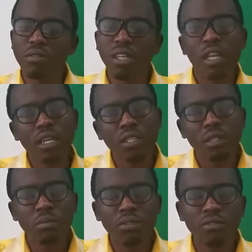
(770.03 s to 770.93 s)
the
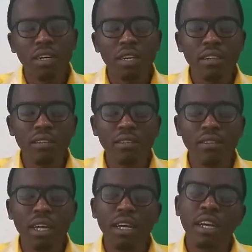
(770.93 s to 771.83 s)
LinkedIn profile
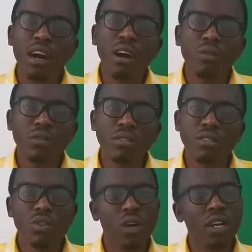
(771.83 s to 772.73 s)
and account,
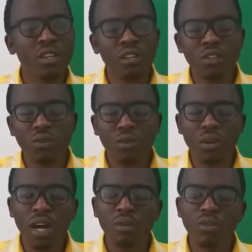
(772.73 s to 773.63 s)
so I knew
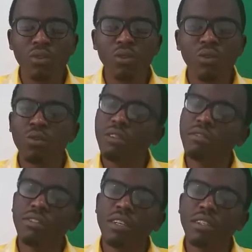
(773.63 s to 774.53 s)
how to do
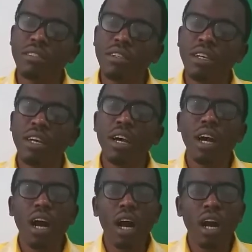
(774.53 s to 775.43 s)
different
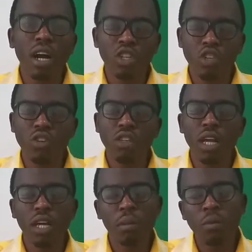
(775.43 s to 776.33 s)
actions
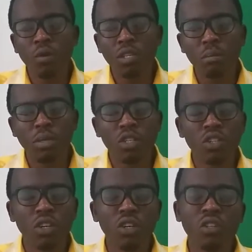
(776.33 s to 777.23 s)
like uploading
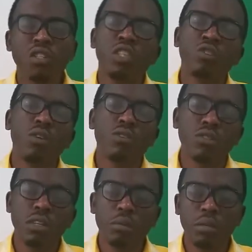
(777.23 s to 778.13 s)
pictures,
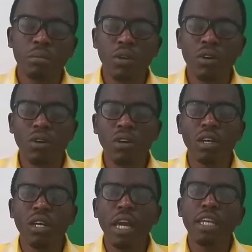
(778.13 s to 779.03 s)
endorsing people,
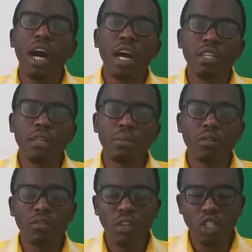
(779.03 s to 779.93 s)
and adding
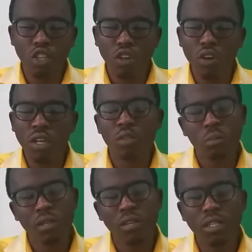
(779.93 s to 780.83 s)
professional
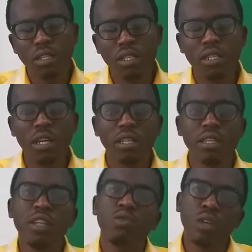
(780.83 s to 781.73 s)
experiences and
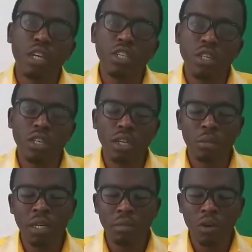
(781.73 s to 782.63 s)
education and
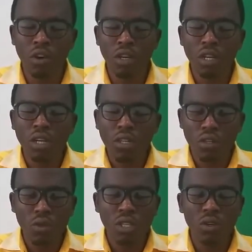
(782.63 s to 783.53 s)
many more.
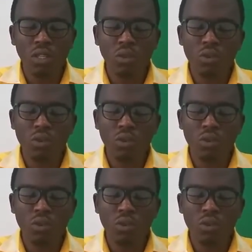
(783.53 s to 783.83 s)
So it